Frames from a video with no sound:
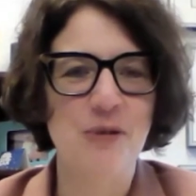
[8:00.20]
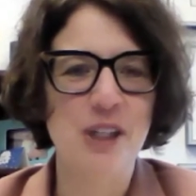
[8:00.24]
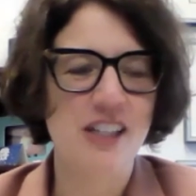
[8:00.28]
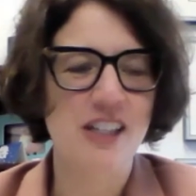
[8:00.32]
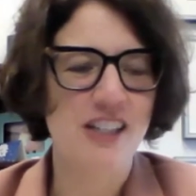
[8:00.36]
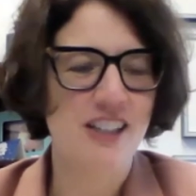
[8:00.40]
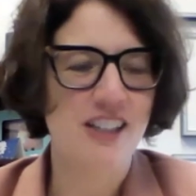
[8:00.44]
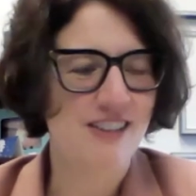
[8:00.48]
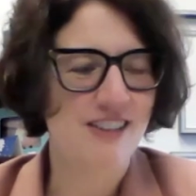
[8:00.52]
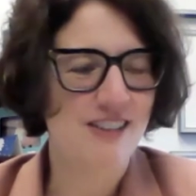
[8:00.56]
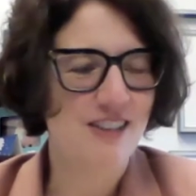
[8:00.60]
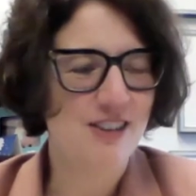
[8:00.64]

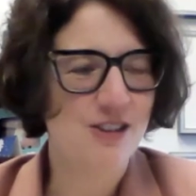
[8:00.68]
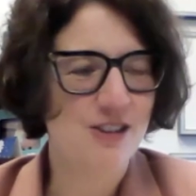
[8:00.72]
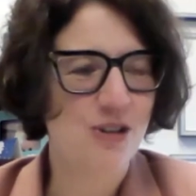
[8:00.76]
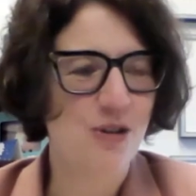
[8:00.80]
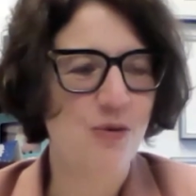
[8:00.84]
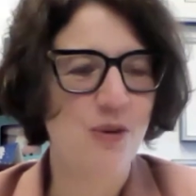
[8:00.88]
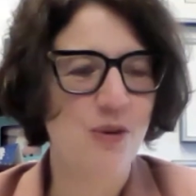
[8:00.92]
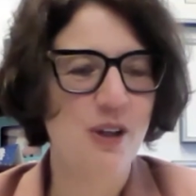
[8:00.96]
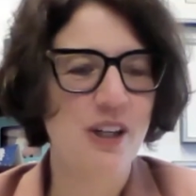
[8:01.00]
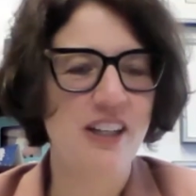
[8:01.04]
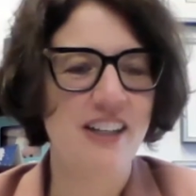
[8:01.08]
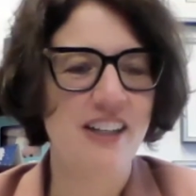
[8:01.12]
we
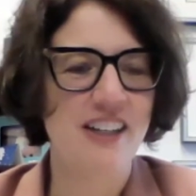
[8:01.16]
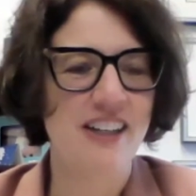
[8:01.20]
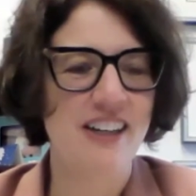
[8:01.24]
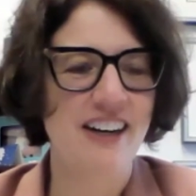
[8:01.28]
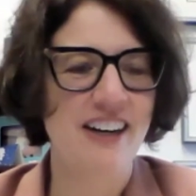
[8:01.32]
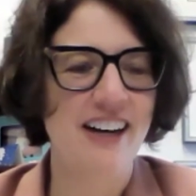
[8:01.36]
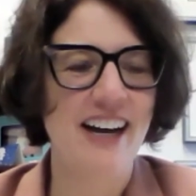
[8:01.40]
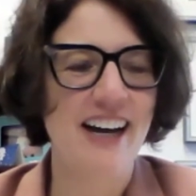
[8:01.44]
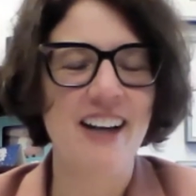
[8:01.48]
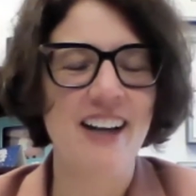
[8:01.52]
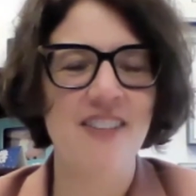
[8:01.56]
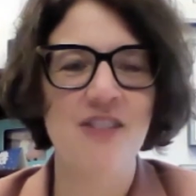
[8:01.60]

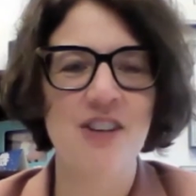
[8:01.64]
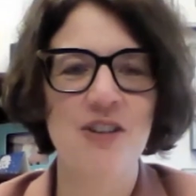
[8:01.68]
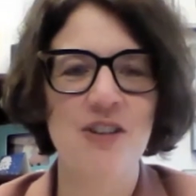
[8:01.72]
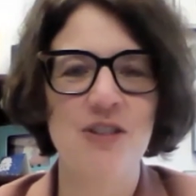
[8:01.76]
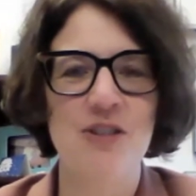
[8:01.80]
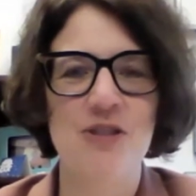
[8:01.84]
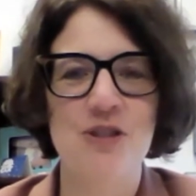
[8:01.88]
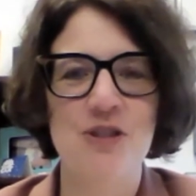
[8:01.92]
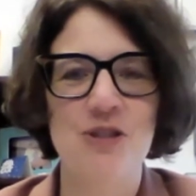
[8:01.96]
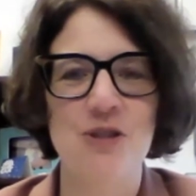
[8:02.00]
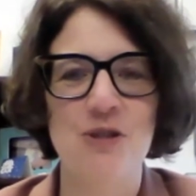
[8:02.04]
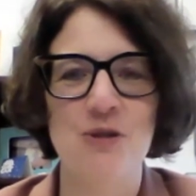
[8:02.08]
add
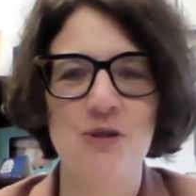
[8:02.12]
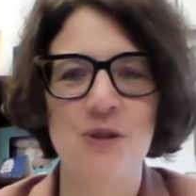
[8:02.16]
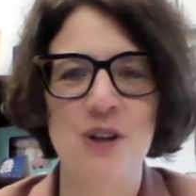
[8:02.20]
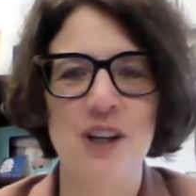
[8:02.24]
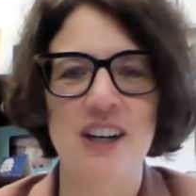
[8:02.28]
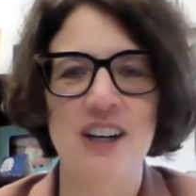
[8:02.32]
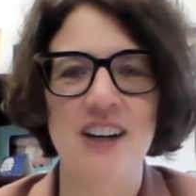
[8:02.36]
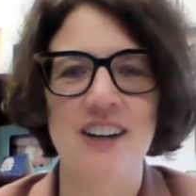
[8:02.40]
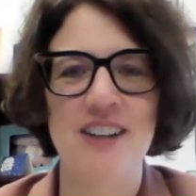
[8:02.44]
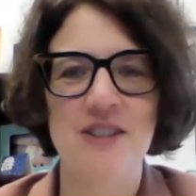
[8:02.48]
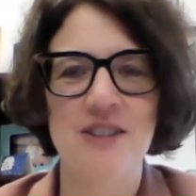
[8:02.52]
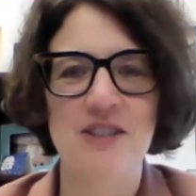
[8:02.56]
this
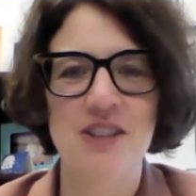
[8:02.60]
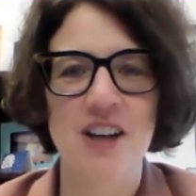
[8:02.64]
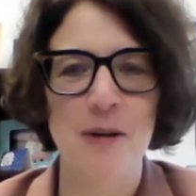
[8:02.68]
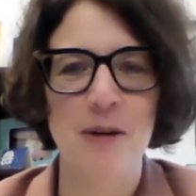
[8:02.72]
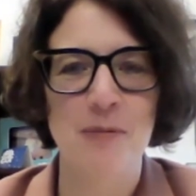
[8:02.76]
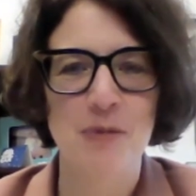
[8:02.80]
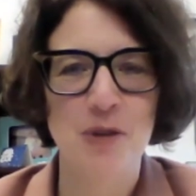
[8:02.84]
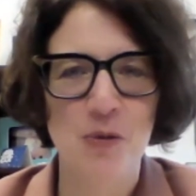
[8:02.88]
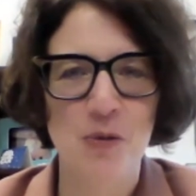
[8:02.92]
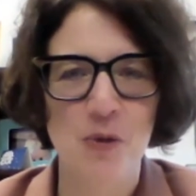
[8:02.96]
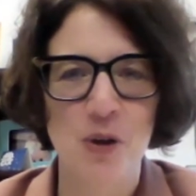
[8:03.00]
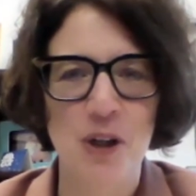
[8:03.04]
to
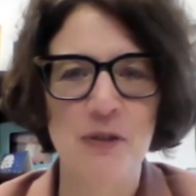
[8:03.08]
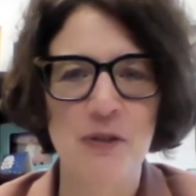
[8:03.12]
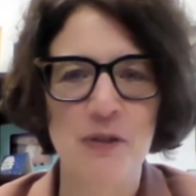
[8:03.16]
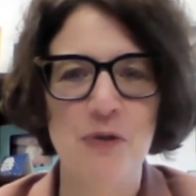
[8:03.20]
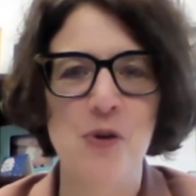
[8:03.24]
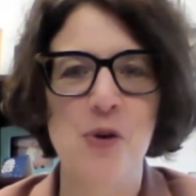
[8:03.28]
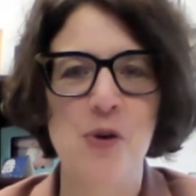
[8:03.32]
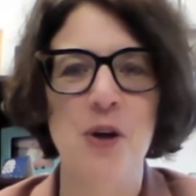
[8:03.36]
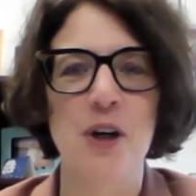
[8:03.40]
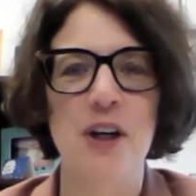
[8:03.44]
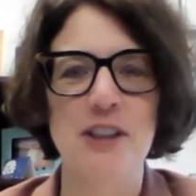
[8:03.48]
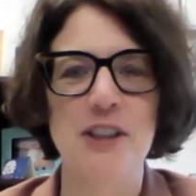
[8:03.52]
top
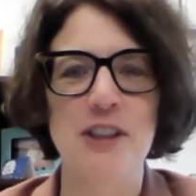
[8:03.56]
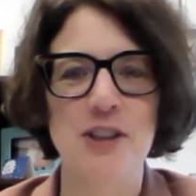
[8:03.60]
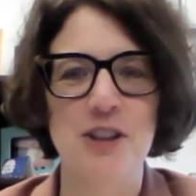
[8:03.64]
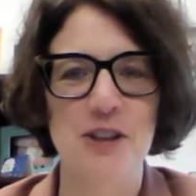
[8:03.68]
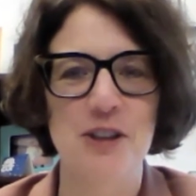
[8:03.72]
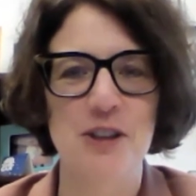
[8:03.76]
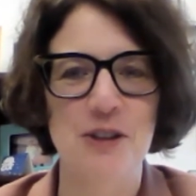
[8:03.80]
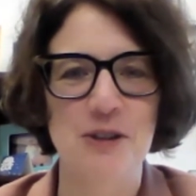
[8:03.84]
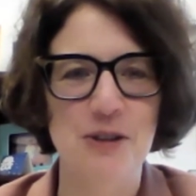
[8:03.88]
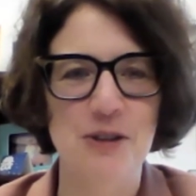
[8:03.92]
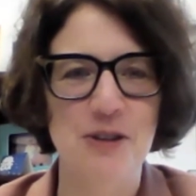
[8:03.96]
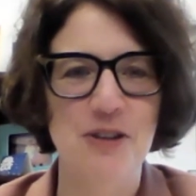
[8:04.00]
24
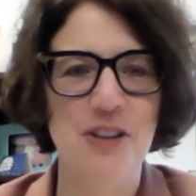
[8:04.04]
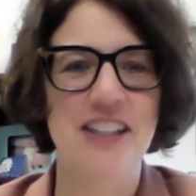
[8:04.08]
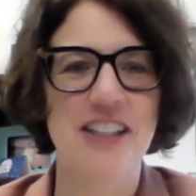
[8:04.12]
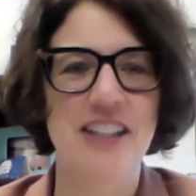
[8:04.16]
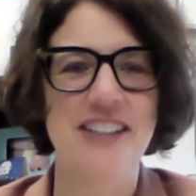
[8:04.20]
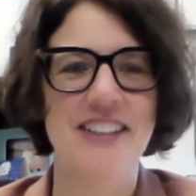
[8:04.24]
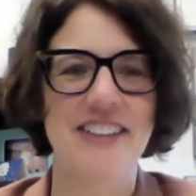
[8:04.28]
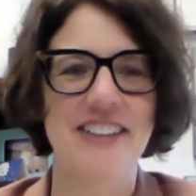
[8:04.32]
issues?